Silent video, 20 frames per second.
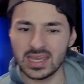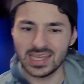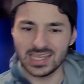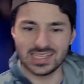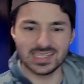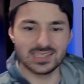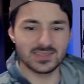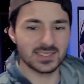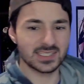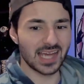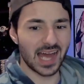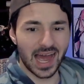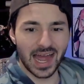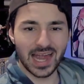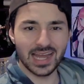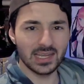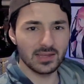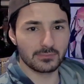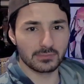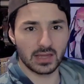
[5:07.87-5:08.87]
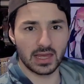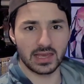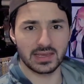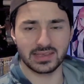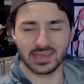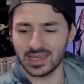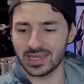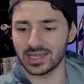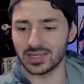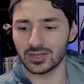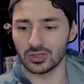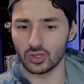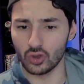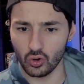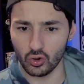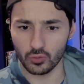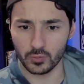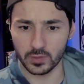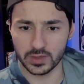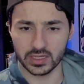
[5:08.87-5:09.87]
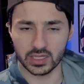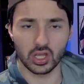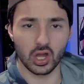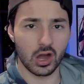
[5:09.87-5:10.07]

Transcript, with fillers: He's kind of like ignoring